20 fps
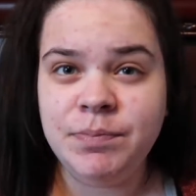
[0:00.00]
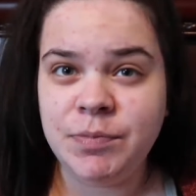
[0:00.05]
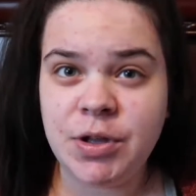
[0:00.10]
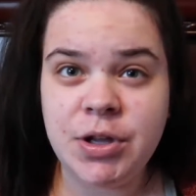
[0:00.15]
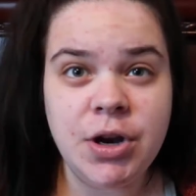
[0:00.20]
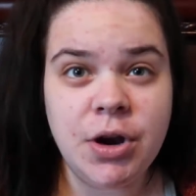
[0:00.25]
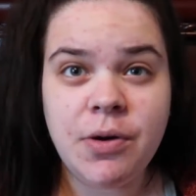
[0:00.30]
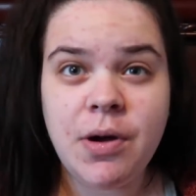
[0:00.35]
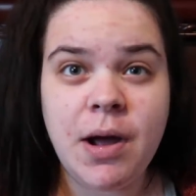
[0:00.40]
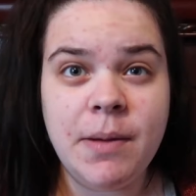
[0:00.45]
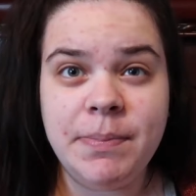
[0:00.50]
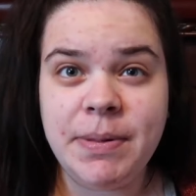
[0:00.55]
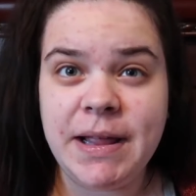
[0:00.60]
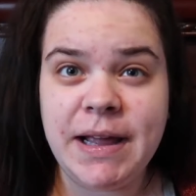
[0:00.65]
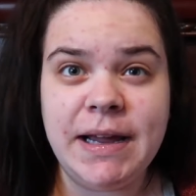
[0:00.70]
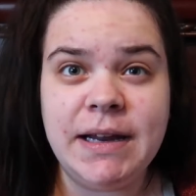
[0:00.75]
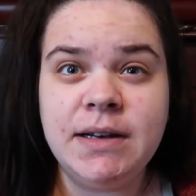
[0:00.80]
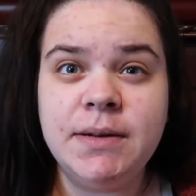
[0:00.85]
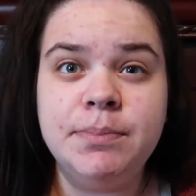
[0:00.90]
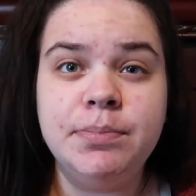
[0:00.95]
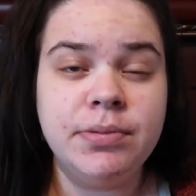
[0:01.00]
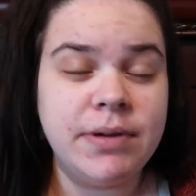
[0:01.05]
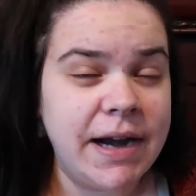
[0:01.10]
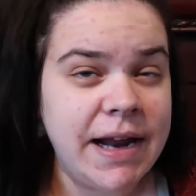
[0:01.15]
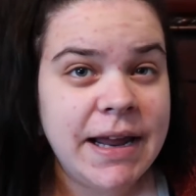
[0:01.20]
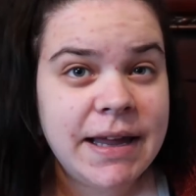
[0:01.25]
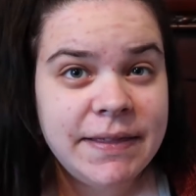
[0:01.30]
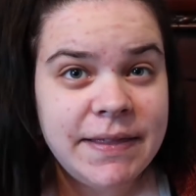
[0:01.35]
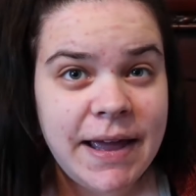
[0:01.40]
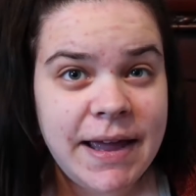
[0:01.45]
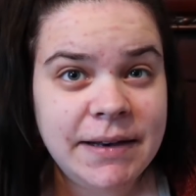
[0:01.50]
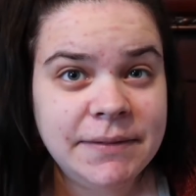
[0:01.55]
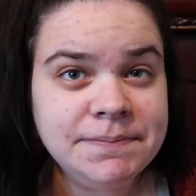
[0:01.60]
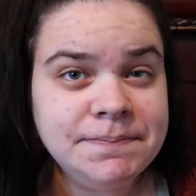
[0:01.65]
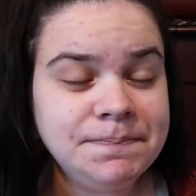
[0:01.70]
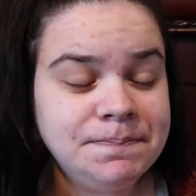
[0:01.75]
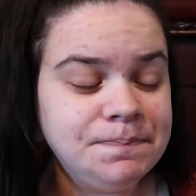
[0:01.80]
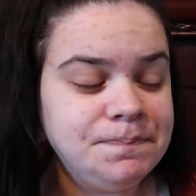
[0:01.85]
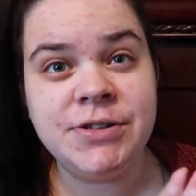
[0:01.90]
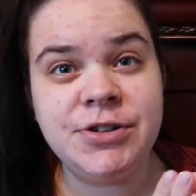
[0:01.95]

you know, a planned break then.